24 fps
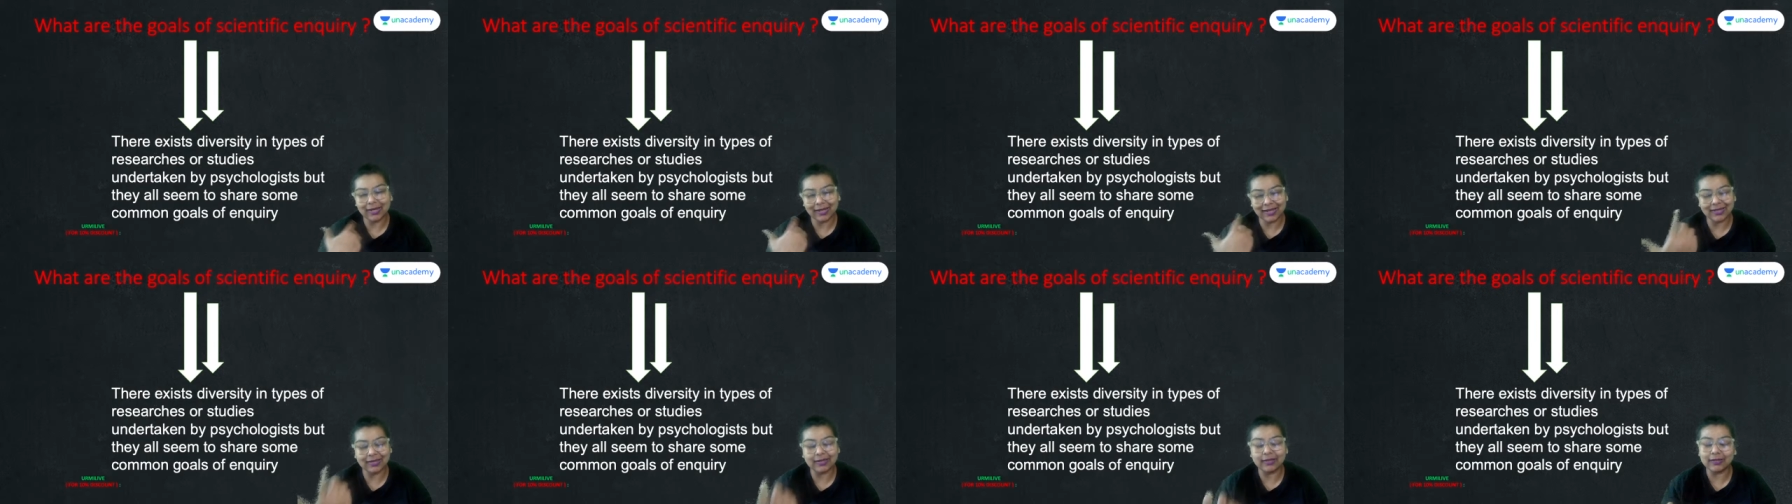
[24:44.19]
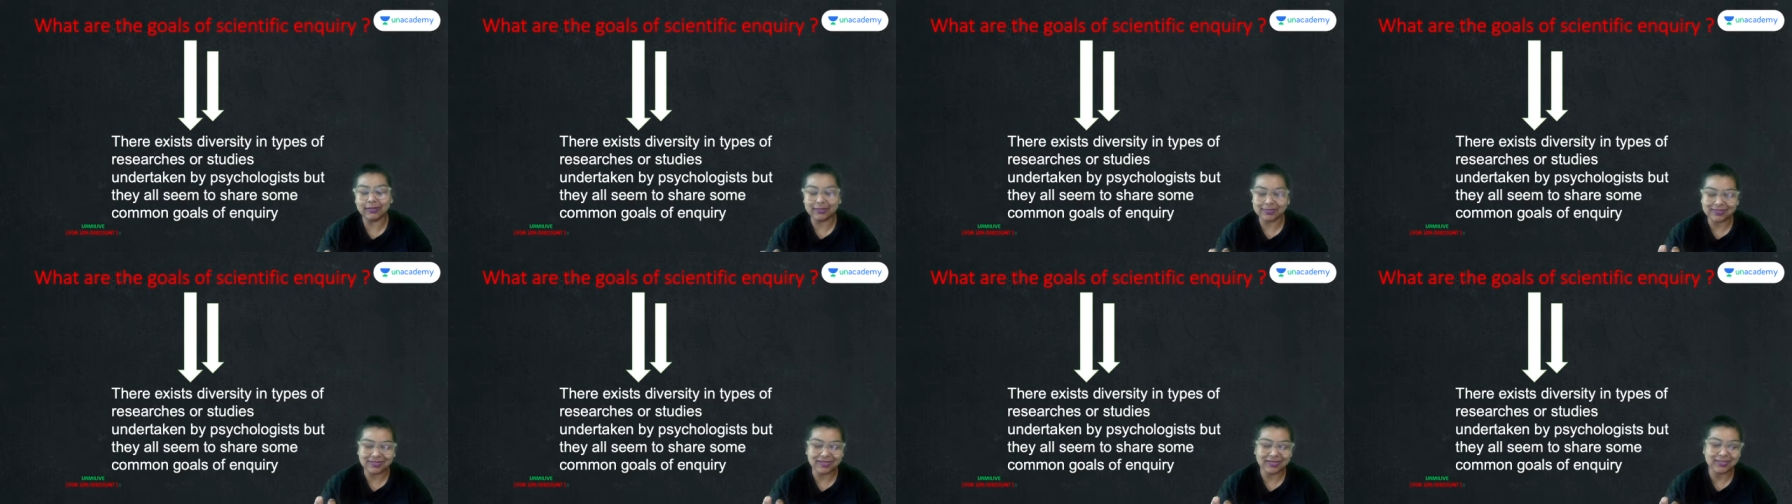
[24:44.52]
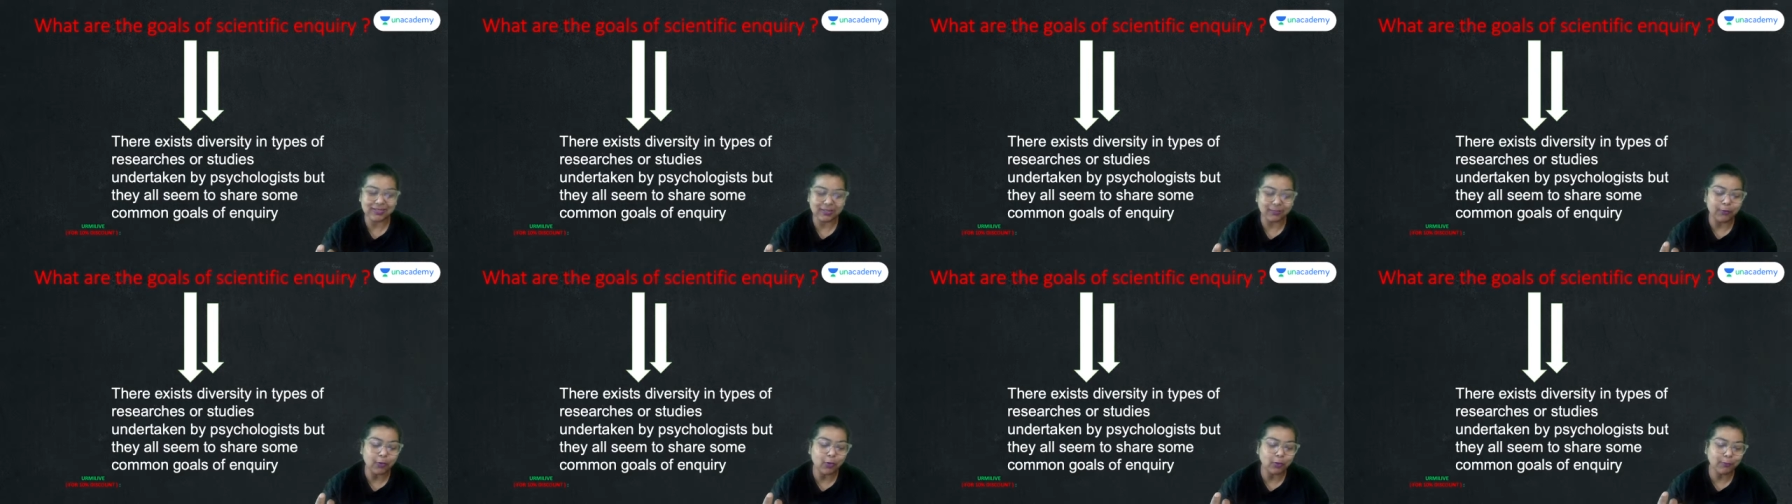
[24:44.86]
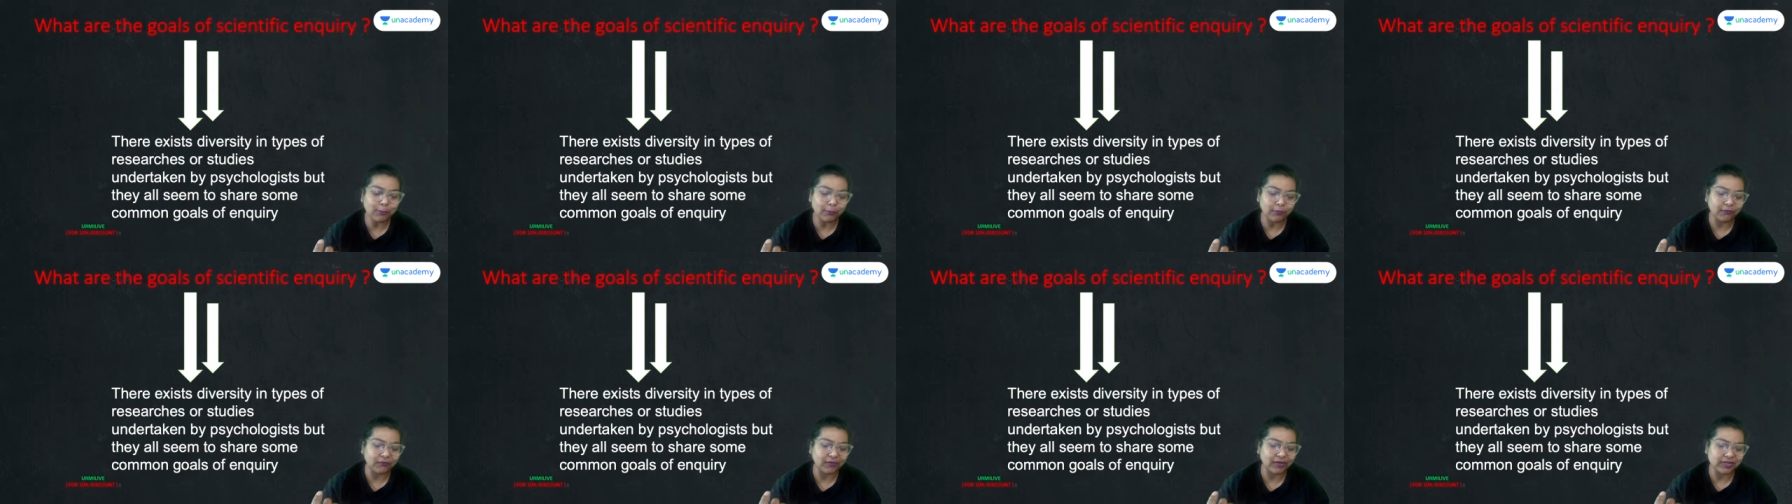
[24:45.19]
It's about
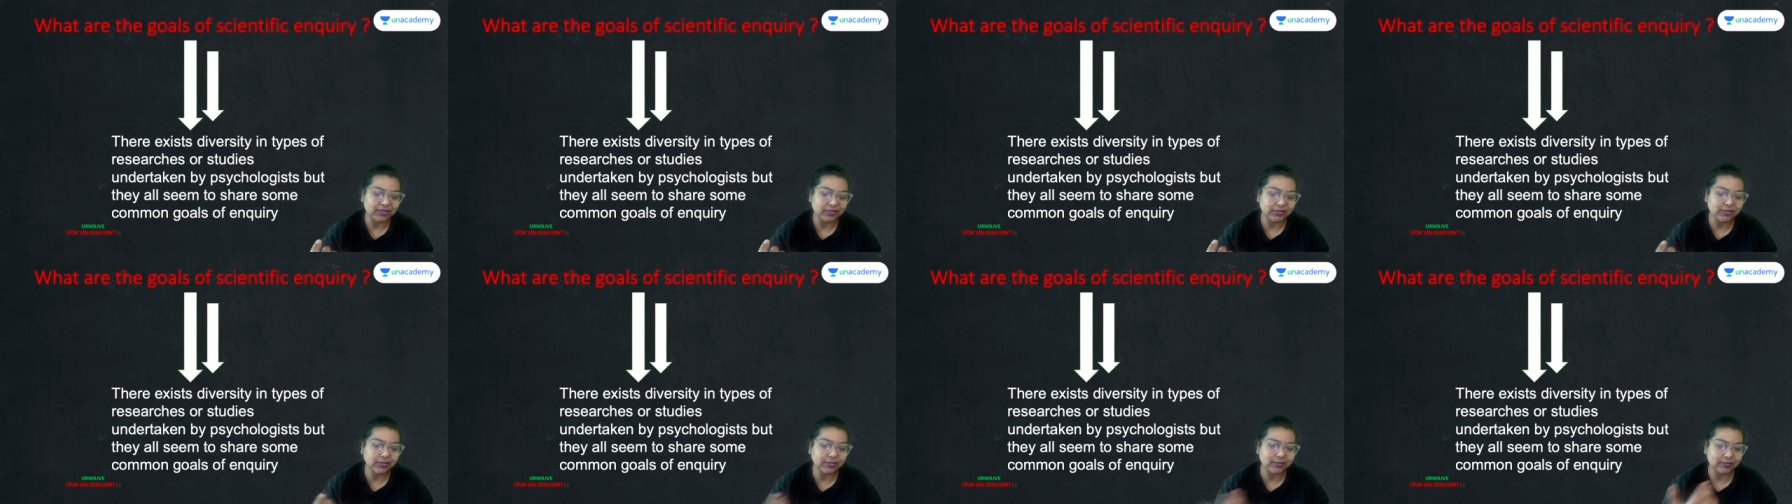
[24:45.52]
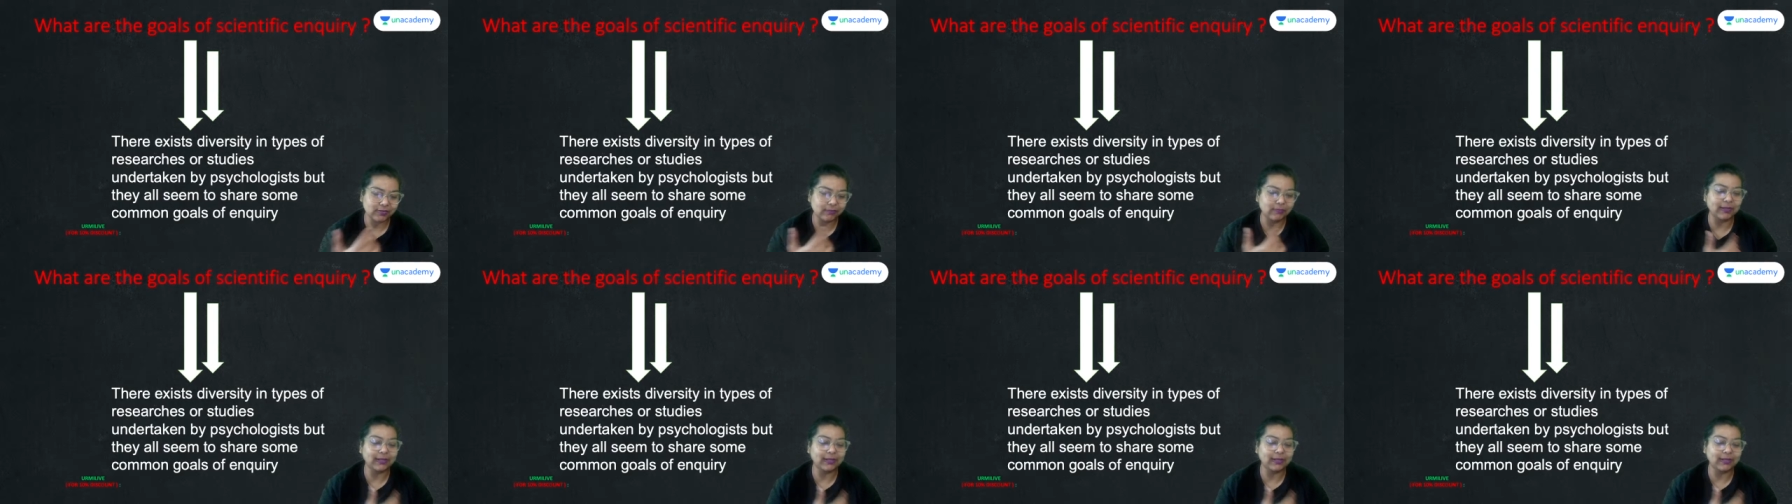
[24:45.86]
professionalism.